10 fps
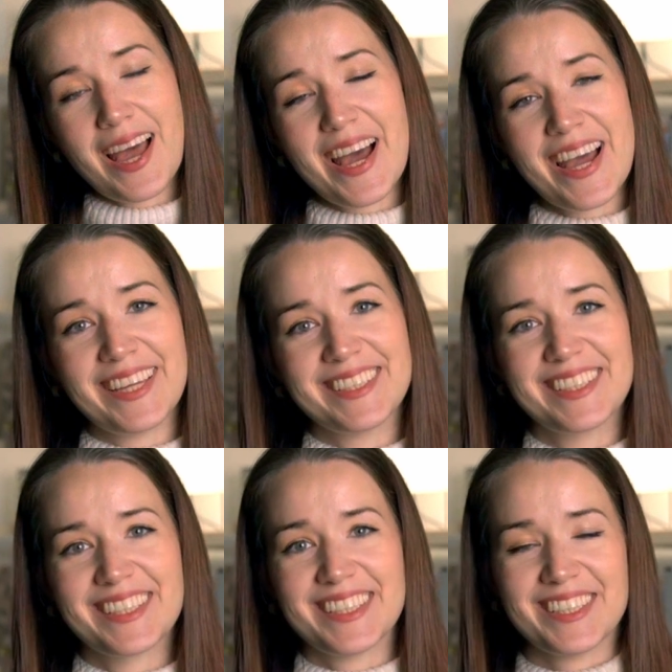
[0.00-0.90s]
Hi!
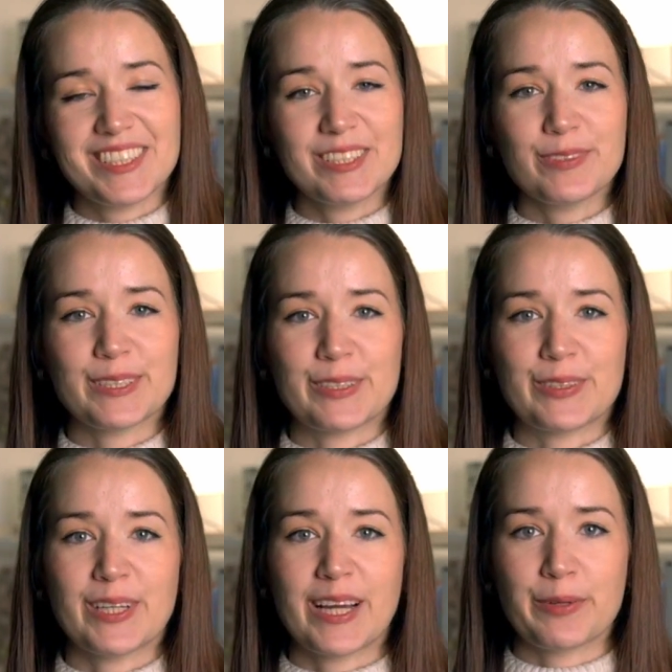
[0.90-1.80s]
In this
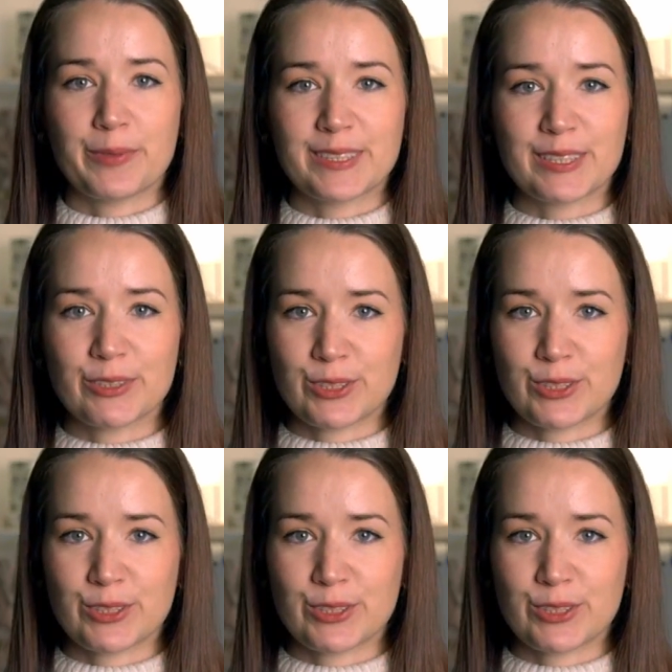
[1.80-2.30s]
video, I wanted to